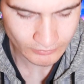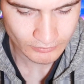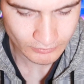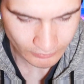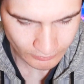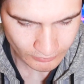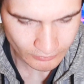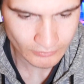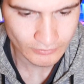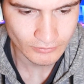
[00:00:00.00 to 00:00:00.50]

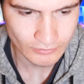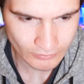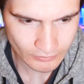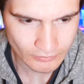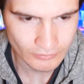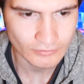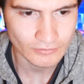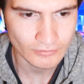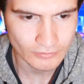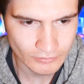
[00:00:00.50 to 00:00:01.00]
They sound
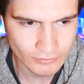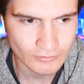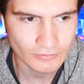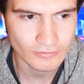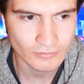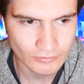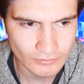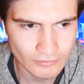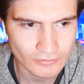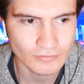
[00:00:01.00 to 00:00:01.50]
so good.
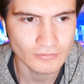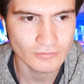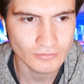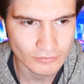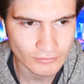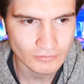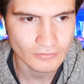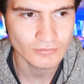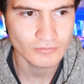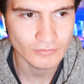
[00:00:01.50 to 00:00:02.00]

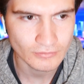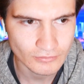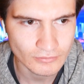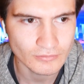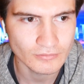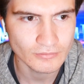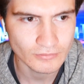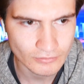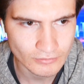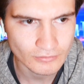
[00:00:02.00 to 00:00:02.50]
I'm
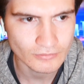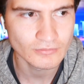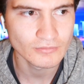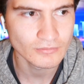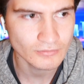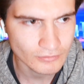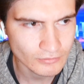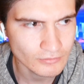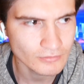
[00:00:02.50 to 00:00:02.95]
actually trying to use